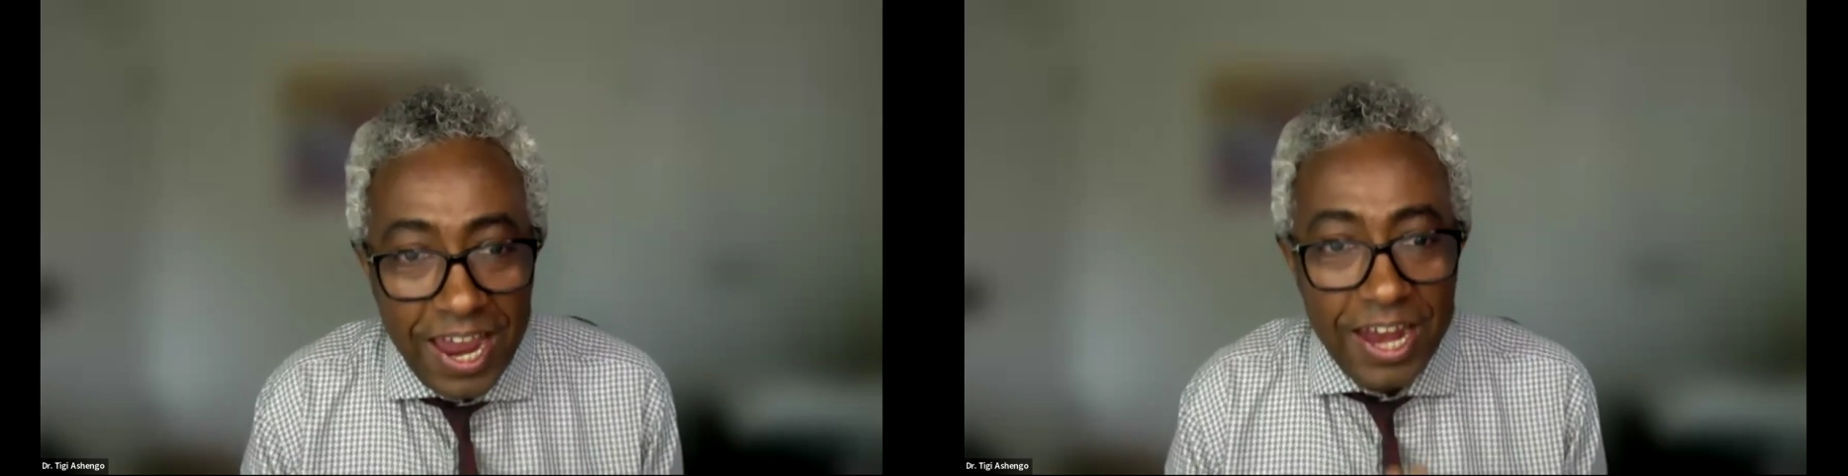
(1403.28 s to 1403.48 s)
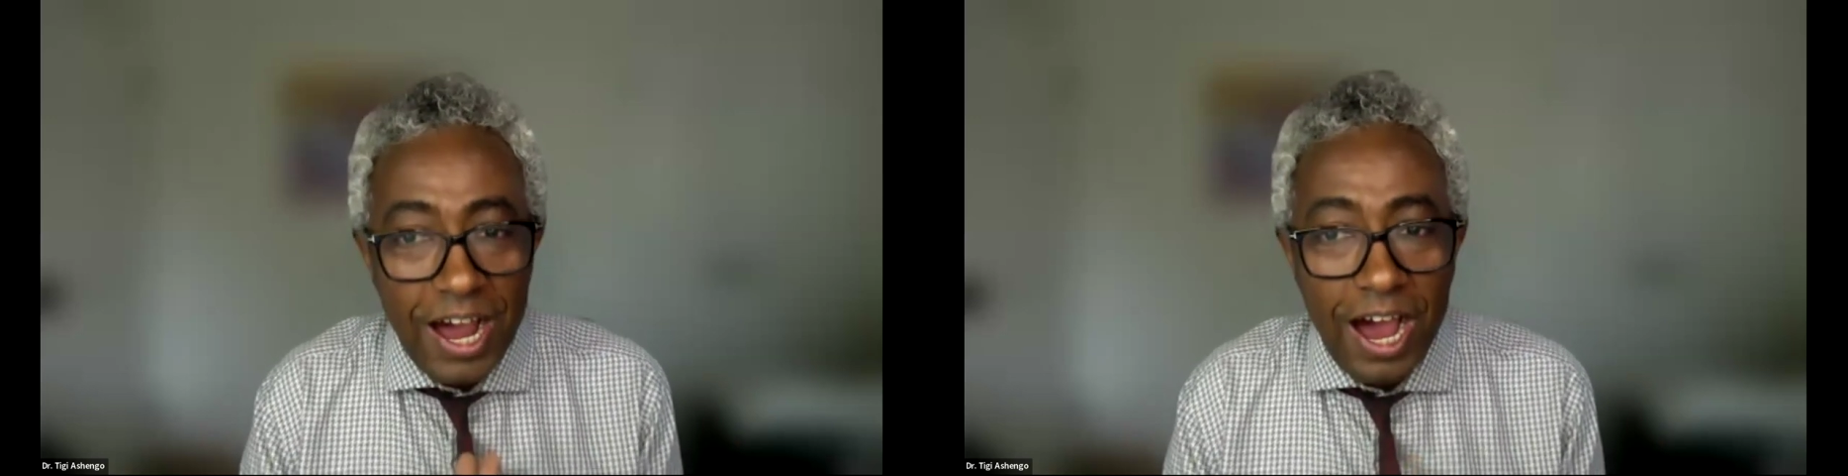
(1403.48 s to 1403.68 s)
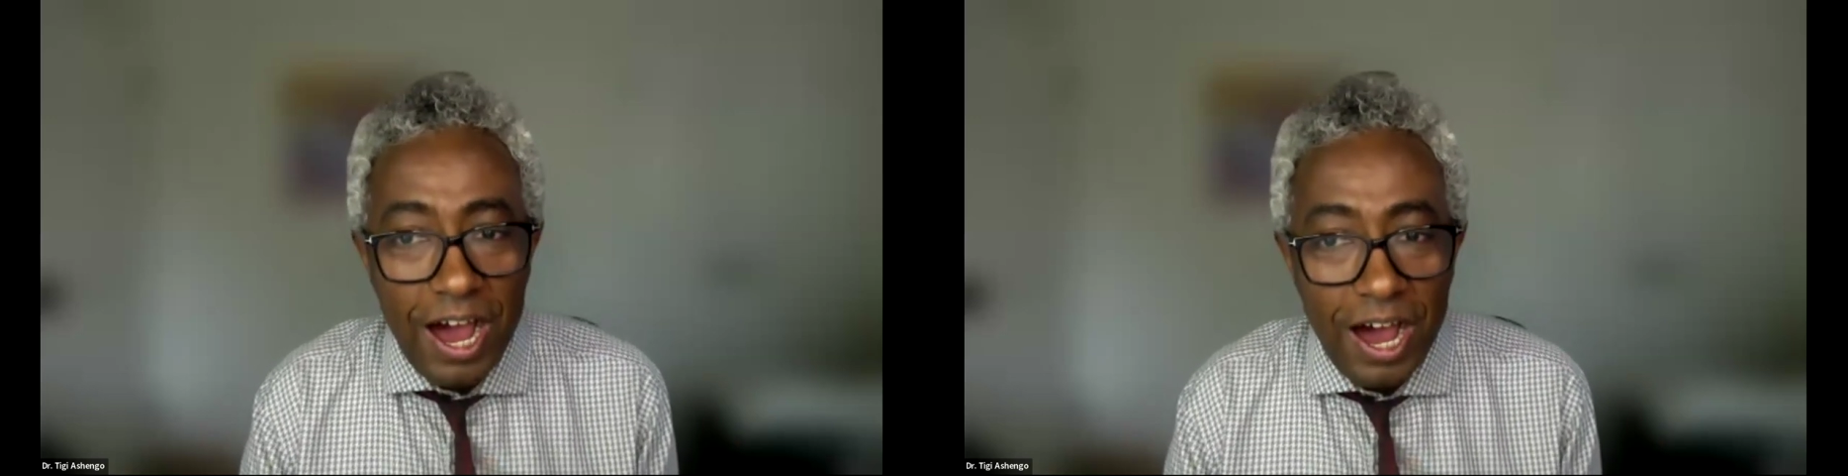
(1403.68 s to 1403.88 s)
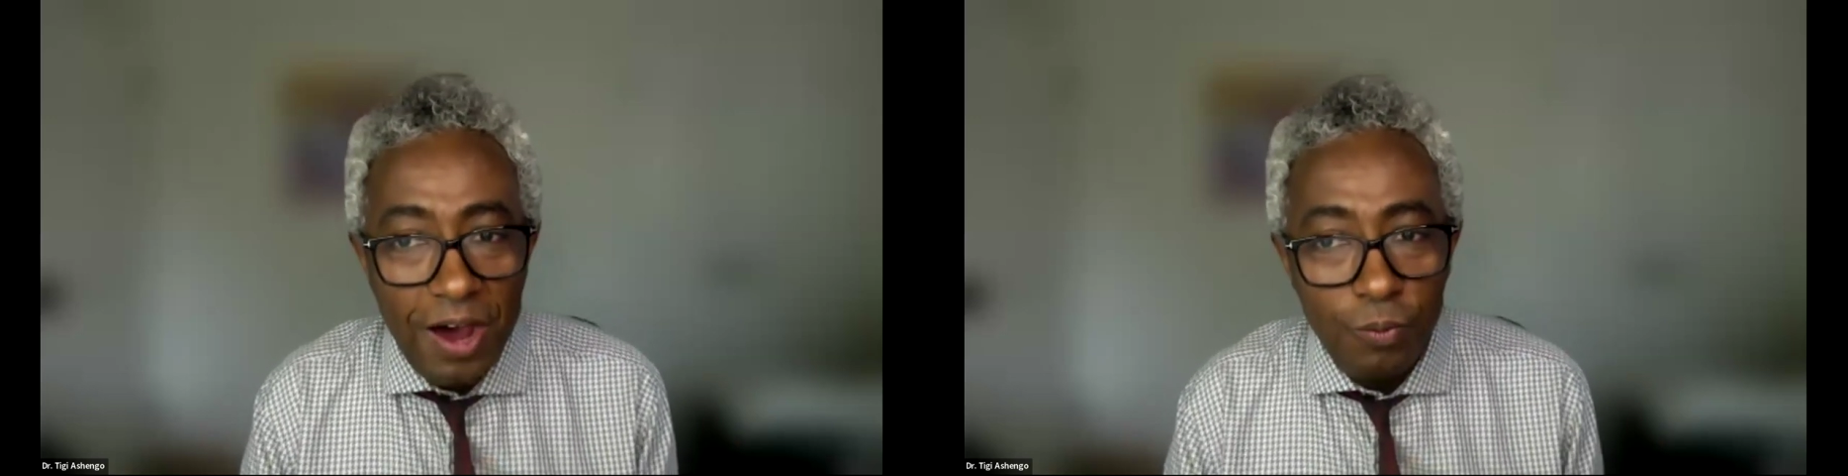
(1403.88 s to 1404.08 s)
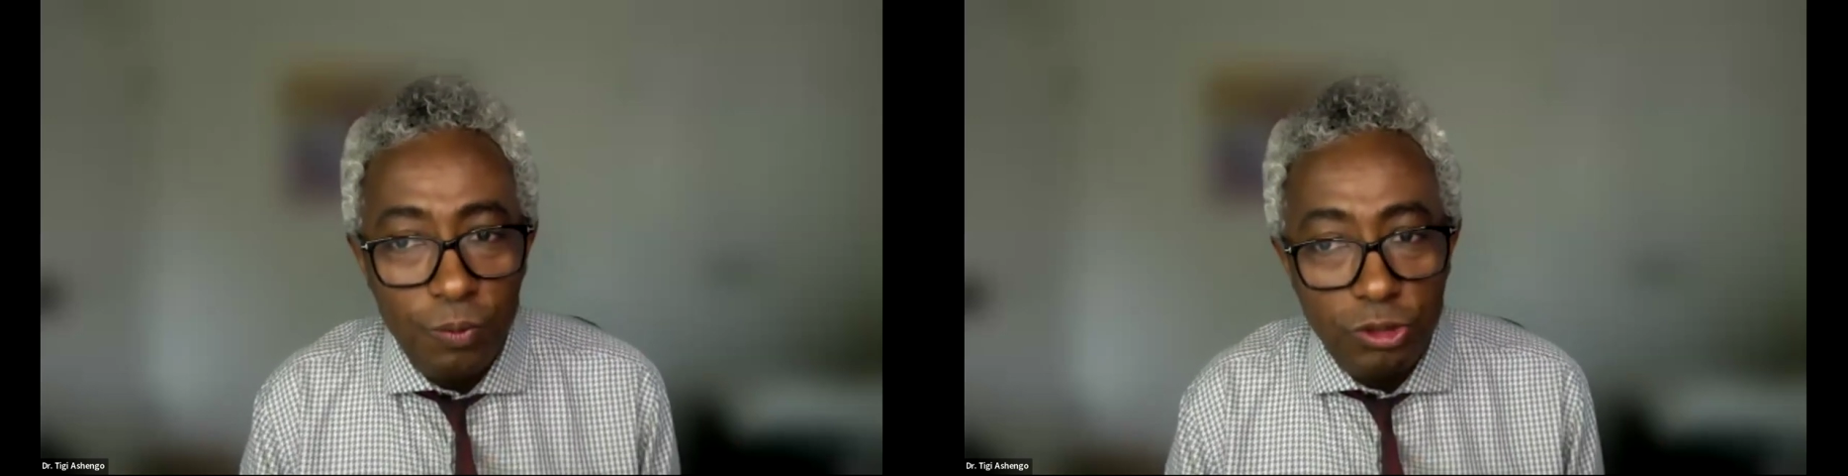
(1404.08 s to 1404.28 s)
and
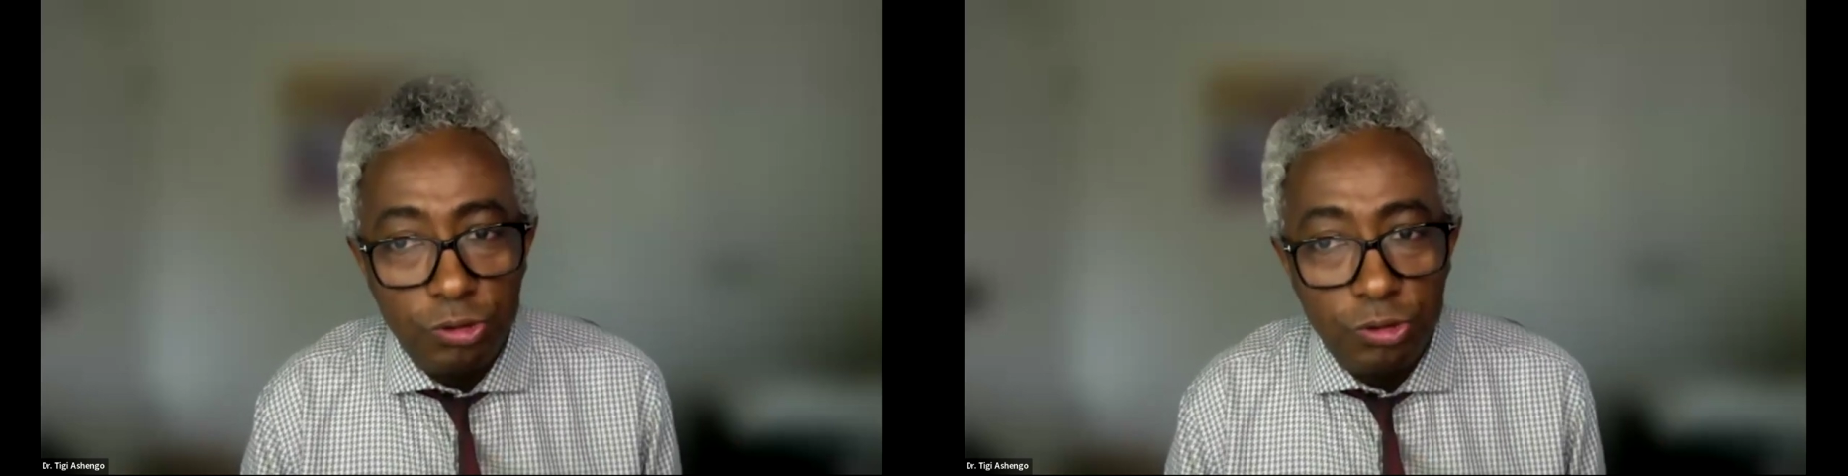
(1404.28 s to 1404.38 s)
how we